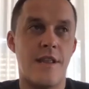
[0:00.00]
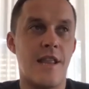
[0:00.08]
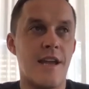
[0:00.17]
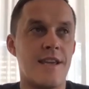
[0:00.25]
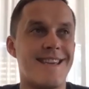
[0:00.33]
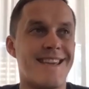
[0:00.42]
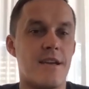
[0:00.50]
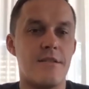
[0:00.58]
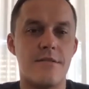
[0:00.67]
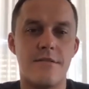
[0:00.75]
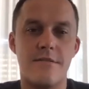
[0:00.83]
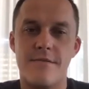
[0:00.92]
lucky
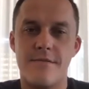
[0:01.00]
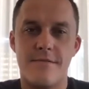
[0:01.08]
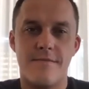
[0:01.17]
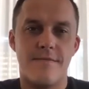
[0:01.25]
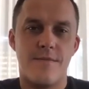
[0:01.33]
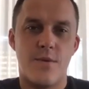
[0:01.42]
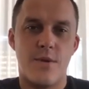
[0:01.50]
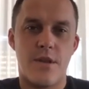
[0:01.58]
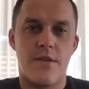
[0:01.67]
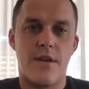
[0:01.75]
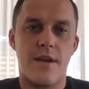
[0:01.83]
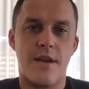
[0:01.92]
case? What do
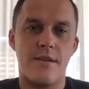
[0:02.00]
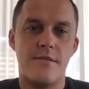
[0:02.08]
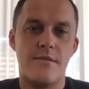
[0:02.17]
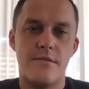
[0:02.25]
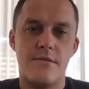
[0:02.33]
you think, guys?